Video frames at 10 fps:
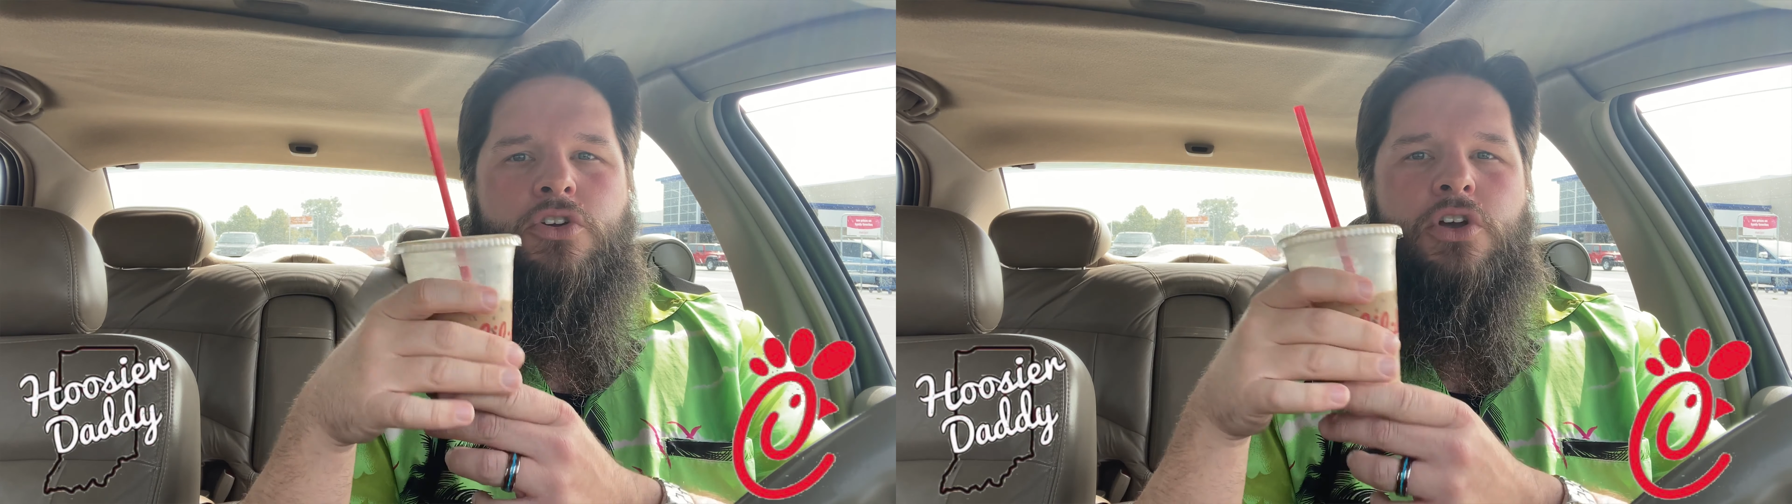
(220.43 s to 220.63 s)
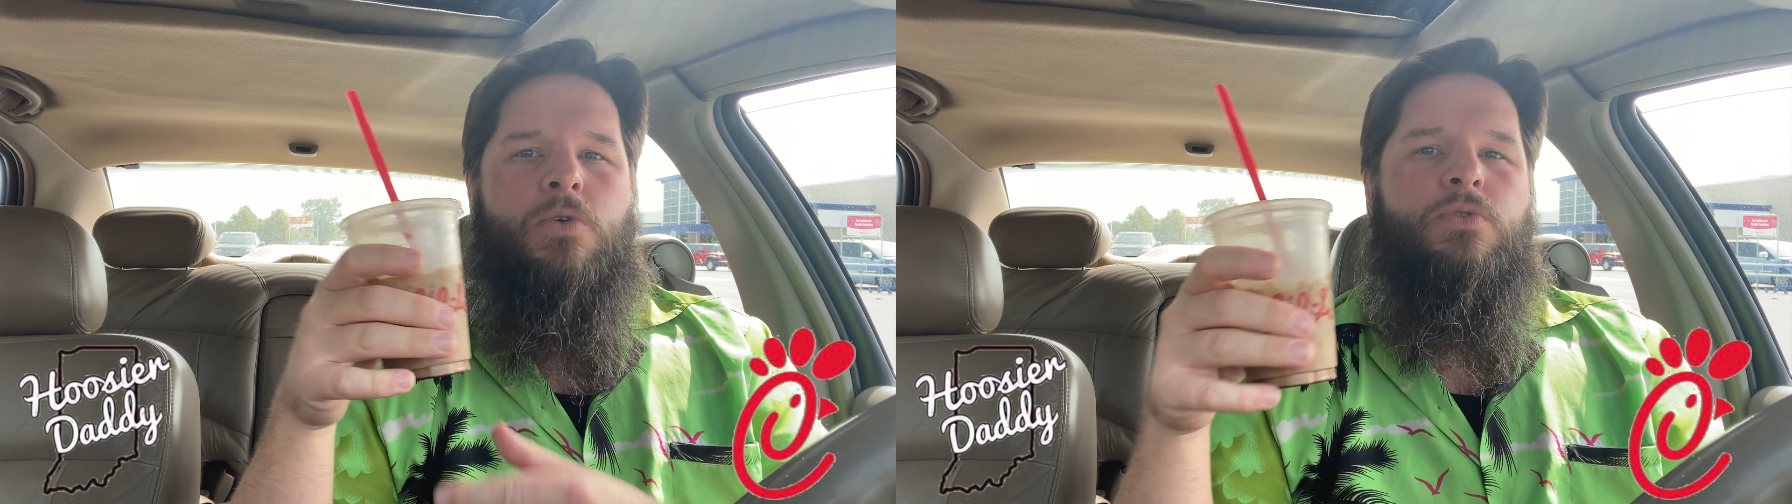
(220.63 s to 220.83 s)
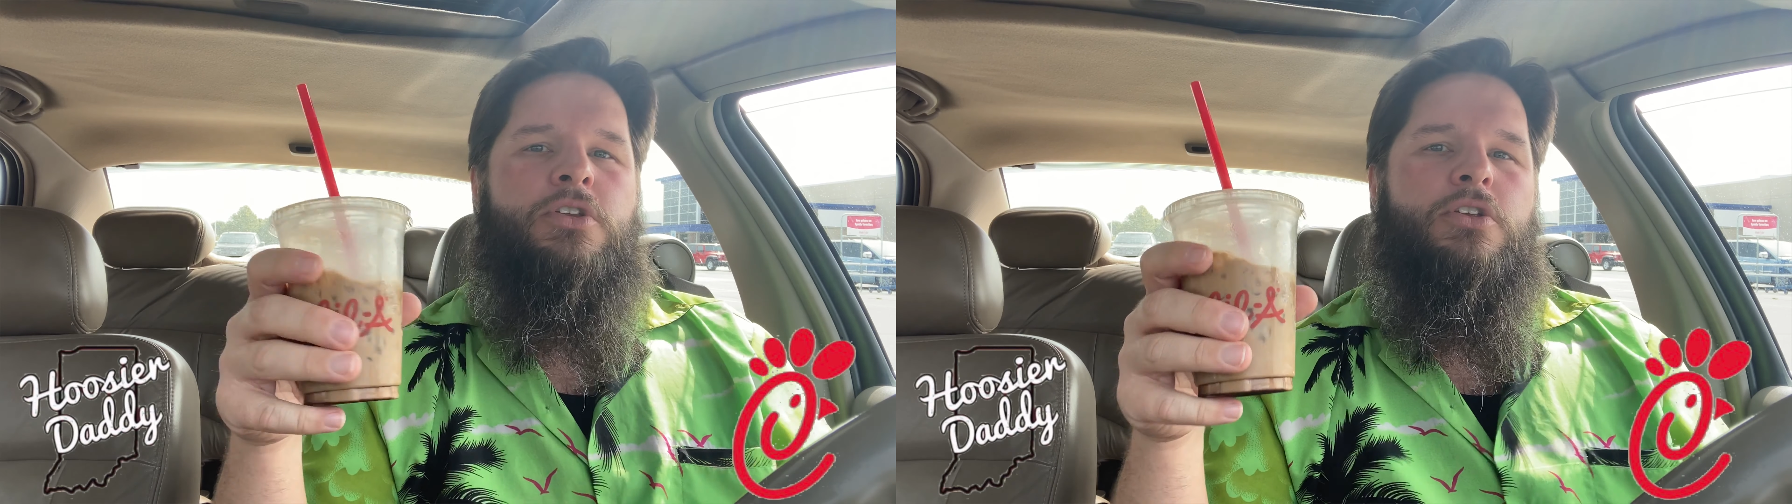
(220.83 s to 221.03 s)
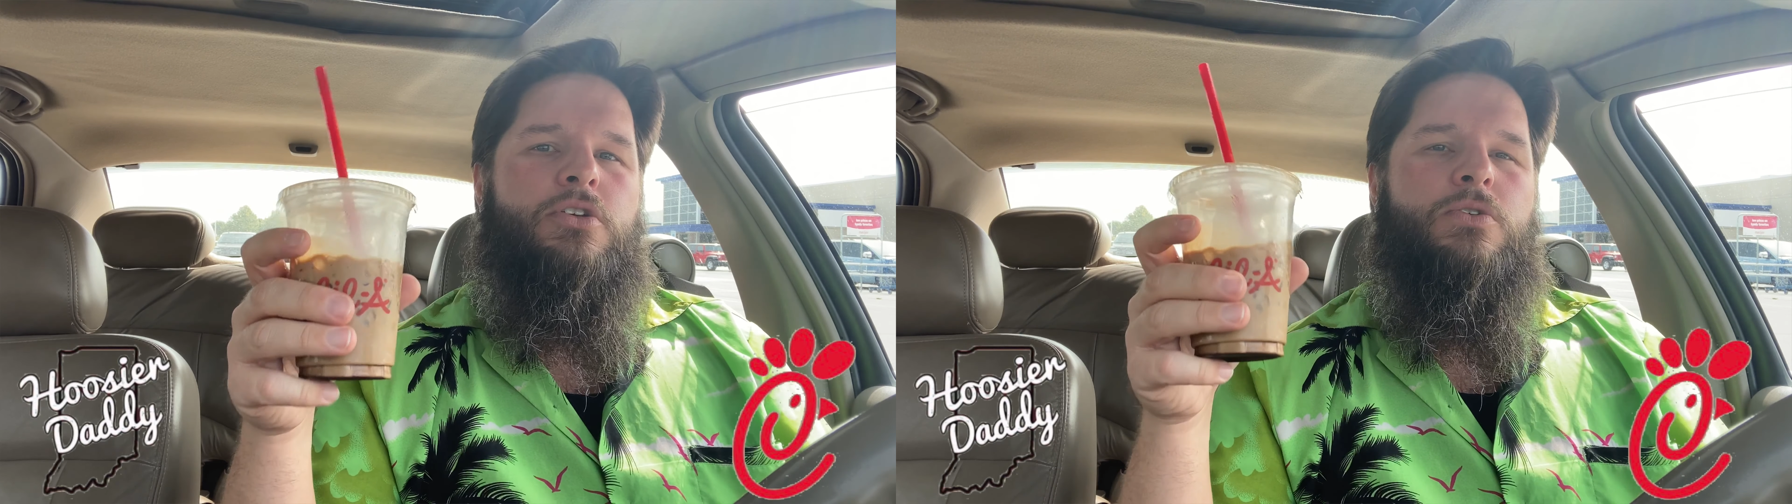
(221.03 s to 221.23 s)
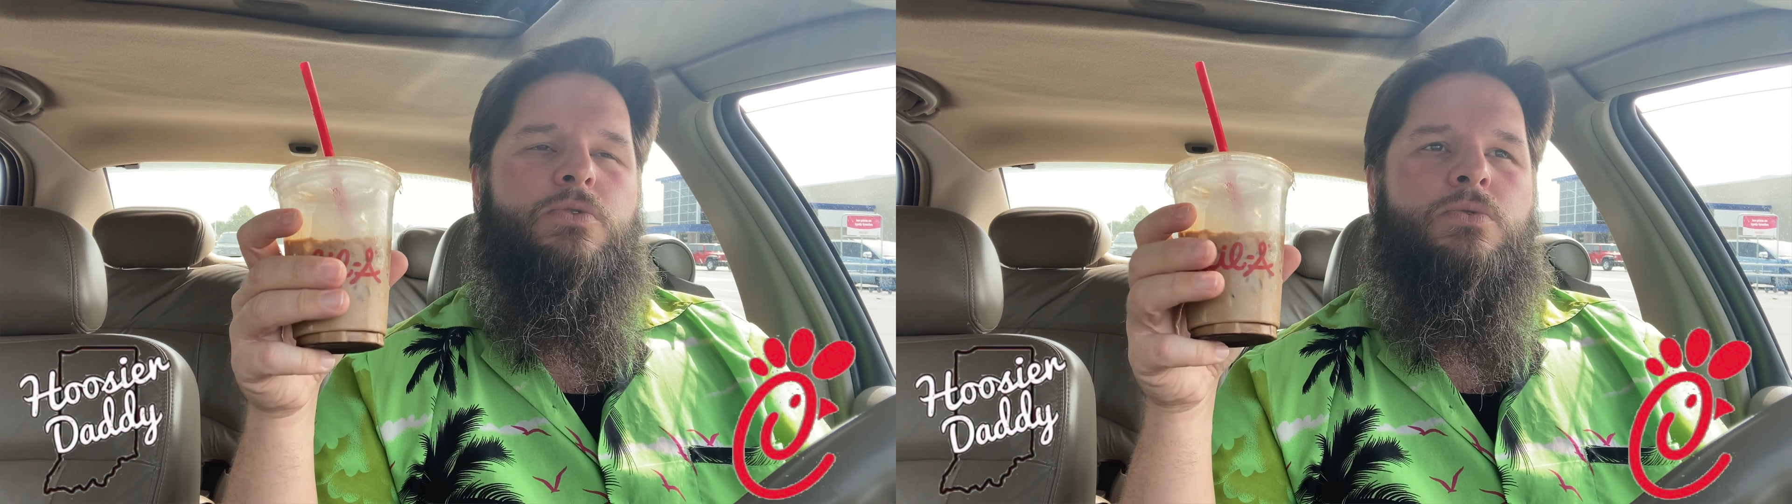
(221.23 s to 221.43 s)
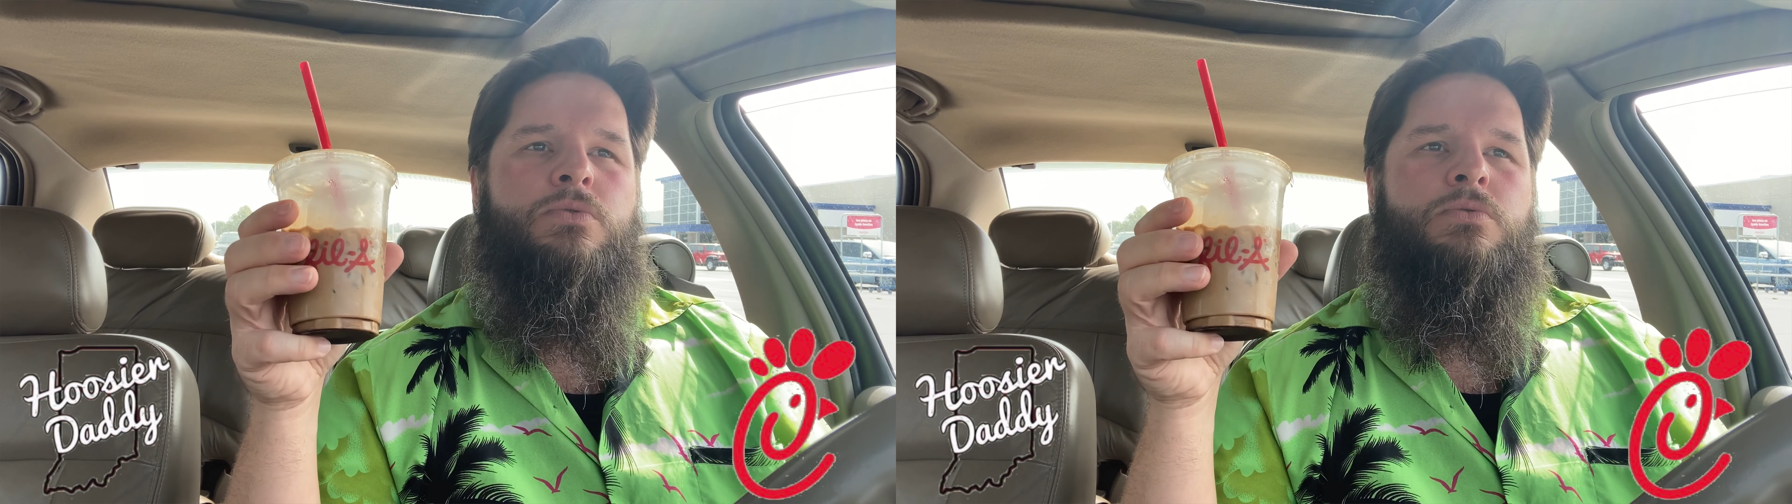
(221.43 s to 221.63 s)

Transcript: go-to